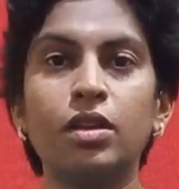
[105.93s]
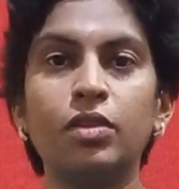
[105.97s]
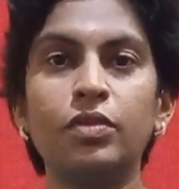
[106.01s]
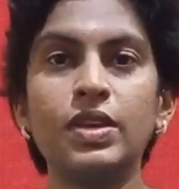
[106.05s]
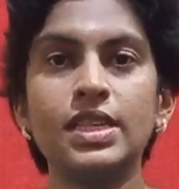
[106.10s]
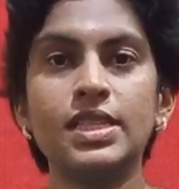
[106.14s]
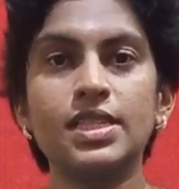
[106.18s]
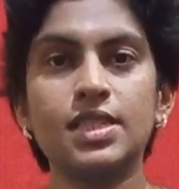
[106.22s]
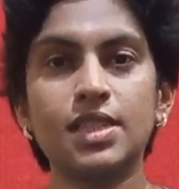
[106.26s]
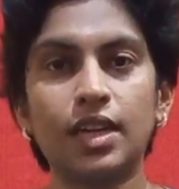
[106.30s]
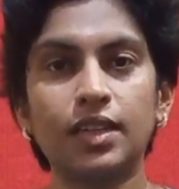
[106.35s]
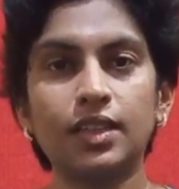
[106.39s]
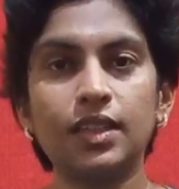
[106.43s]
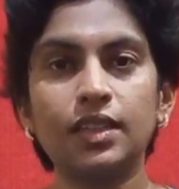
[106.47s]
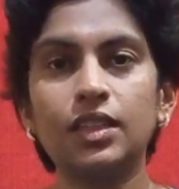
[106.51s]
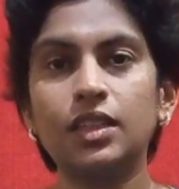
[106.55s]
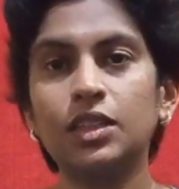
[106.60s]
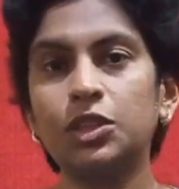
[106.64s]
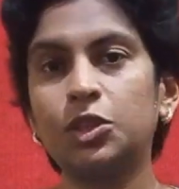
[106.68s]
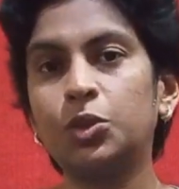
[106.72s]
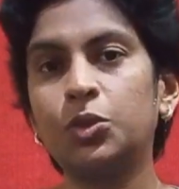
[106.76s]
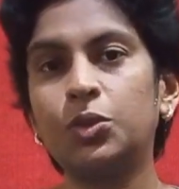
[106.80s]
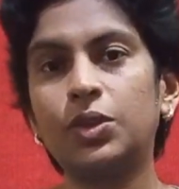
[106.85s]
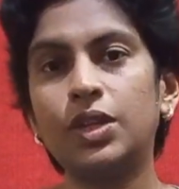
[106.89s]
We started the
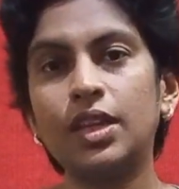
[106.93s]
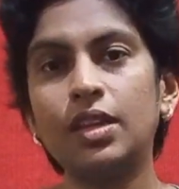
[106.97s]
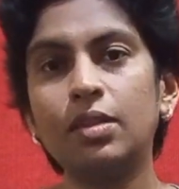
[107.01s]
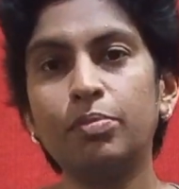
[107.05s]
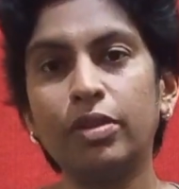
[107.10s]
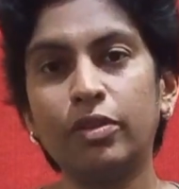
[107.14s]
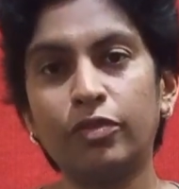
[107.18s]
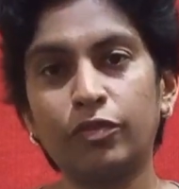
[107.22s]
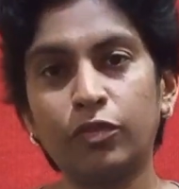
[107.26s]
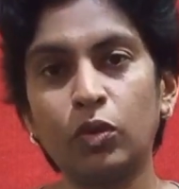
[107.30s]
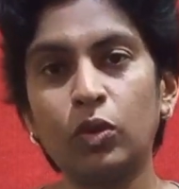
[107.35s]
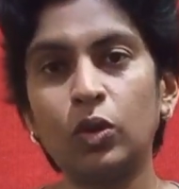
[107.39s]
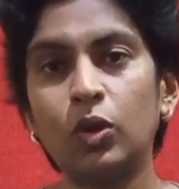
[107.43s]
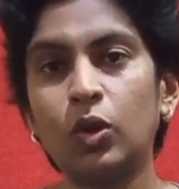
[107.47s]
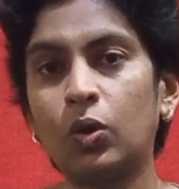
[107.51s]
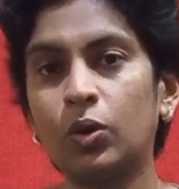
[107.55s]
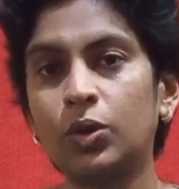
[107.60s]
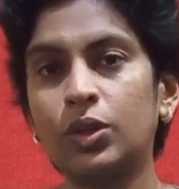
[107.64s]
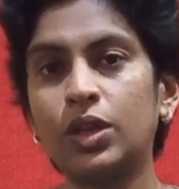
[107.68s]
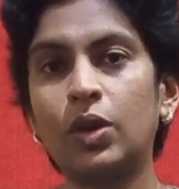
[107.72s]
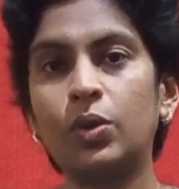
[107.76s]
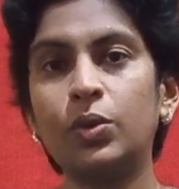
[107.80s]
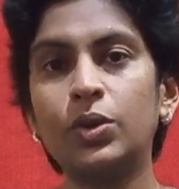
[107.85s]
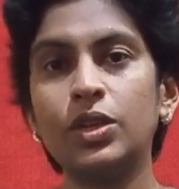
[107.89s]
shooting before
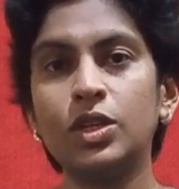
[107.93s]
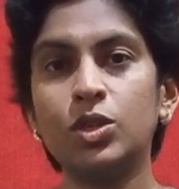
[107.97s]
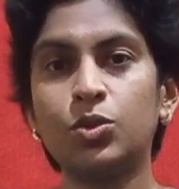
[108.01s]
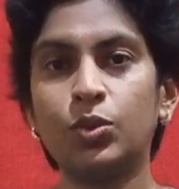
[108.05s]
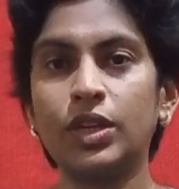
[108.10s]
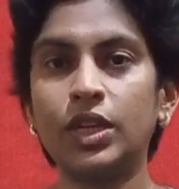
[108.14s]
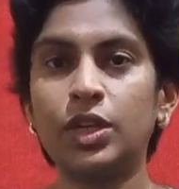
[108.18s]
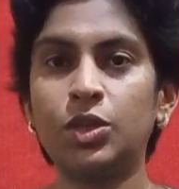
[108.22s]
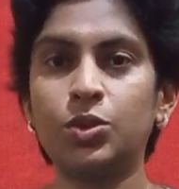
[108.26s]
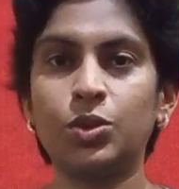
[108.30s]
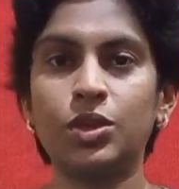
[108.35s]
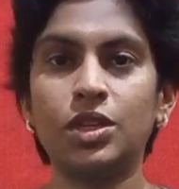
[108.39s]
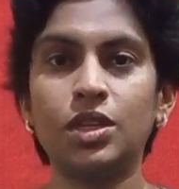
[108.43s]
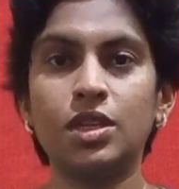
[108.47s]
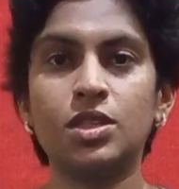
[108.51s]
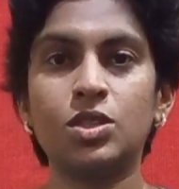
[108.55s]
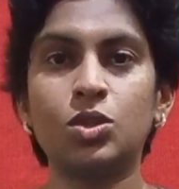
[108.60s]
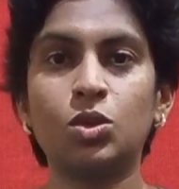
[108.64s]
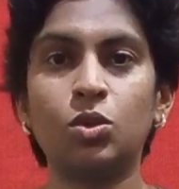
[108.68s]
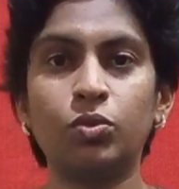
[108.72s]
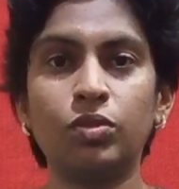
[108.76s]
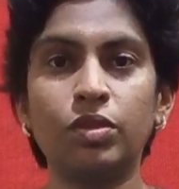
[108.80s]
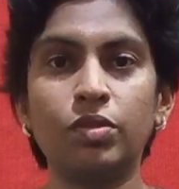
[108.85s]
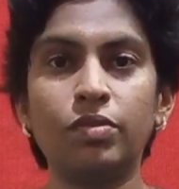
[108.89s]
lockdown in 2020,
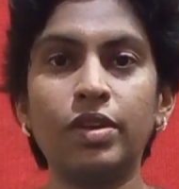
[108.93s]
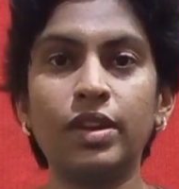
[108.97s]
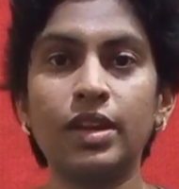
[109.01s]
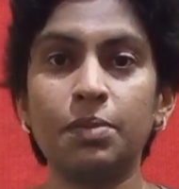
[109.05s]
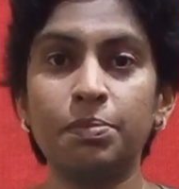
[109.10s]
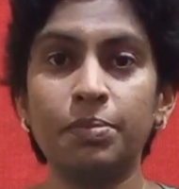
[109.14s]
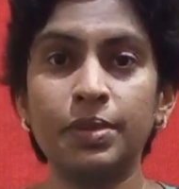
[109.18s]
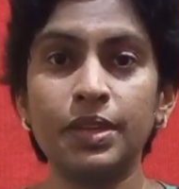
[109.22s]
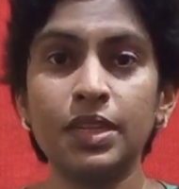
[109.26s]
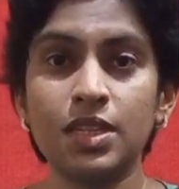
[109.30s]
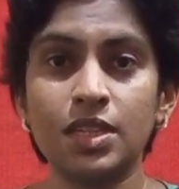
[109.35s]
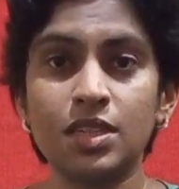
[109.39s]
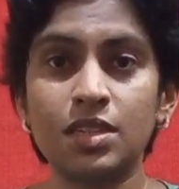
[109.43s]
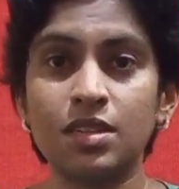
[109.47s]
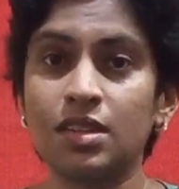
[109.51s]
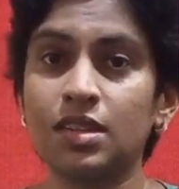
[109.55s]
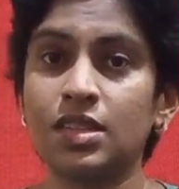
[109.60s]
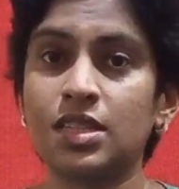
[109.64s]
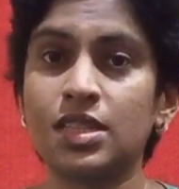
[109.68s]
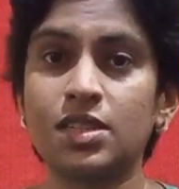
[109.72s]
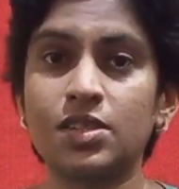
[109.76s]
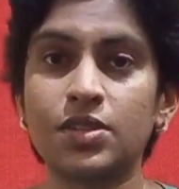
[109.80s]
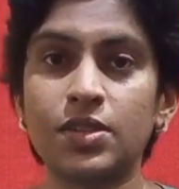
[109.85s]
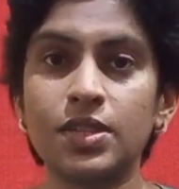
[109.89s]
so we were a bit
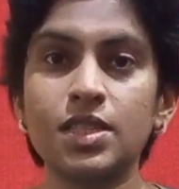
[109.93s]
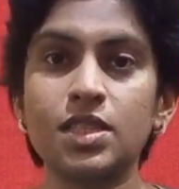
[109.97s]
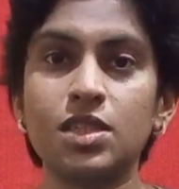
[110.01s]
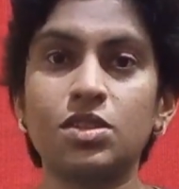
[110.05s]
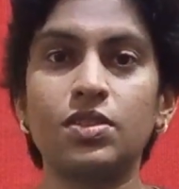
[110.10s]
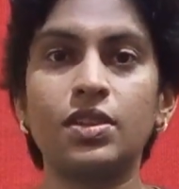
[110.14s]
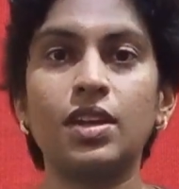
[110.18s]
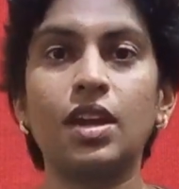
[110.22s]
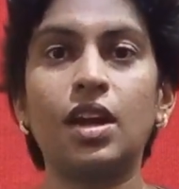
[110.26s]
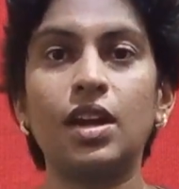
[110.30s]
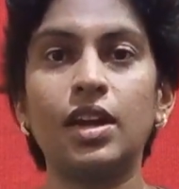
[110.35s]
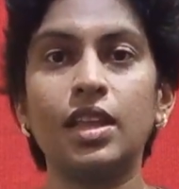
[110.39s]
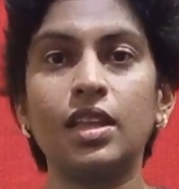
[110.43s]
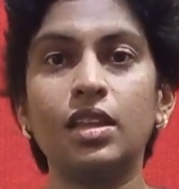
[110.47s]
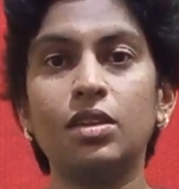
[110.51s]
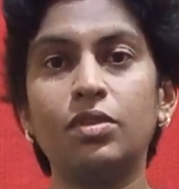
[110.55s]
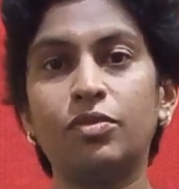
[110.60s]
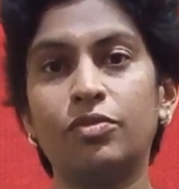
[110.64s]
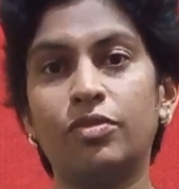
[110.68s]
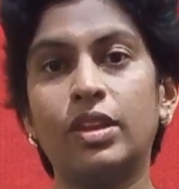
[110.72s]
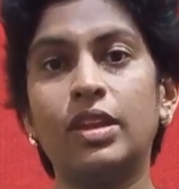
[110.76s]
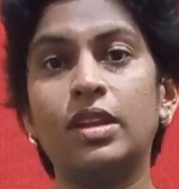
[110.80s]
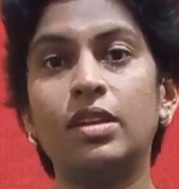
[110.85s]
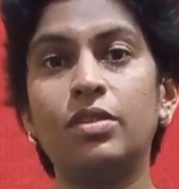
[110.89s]
stressed
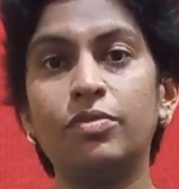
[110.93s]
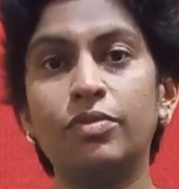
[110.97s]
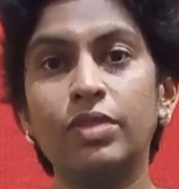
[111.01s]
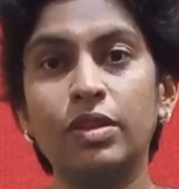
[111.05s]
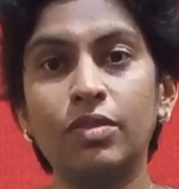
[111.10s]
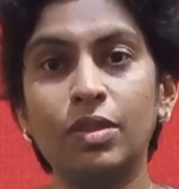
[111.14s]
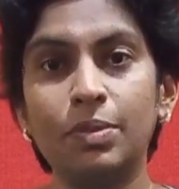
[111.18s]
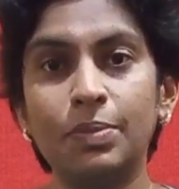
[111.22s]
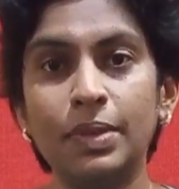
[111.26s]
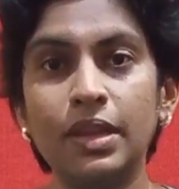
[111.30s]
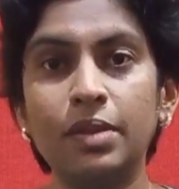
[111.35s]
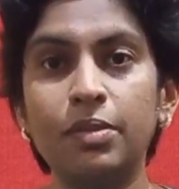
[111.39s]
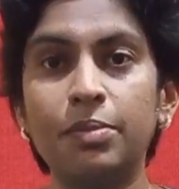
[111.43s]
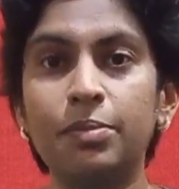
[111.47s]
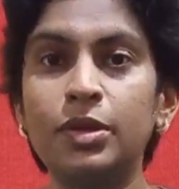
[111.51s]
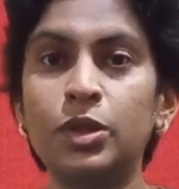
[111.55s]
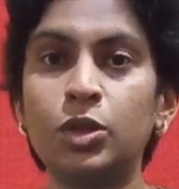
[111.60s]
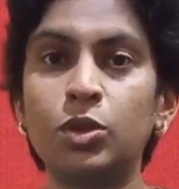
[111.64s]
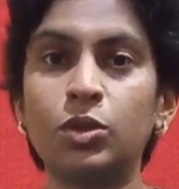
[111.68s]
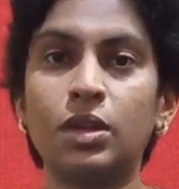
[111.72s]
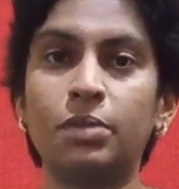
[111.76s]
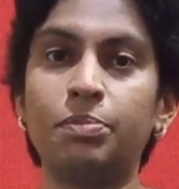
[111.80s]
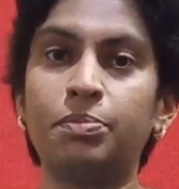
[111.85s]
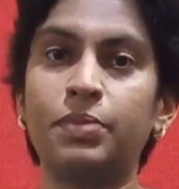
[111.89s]
regarding when we will be able
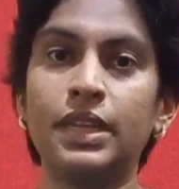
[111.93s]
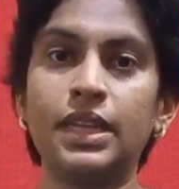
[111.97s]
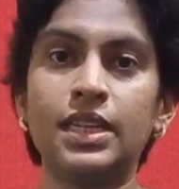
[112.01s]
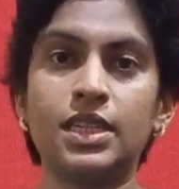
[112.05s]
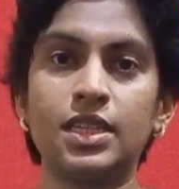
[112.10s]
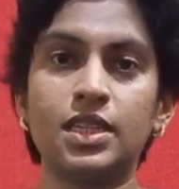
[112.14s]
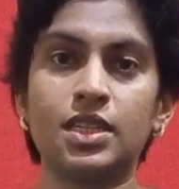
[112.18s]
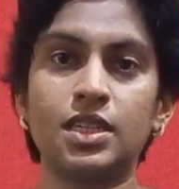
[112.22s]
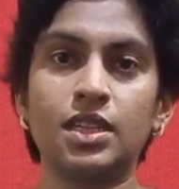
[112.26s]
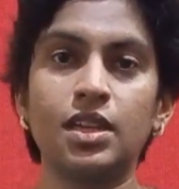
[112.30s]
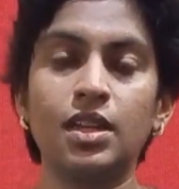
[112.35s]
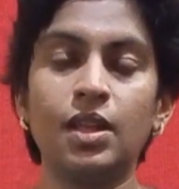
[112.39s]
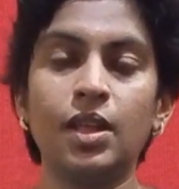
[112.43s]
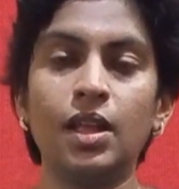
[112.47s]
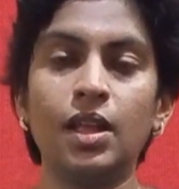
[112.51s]
to complete it.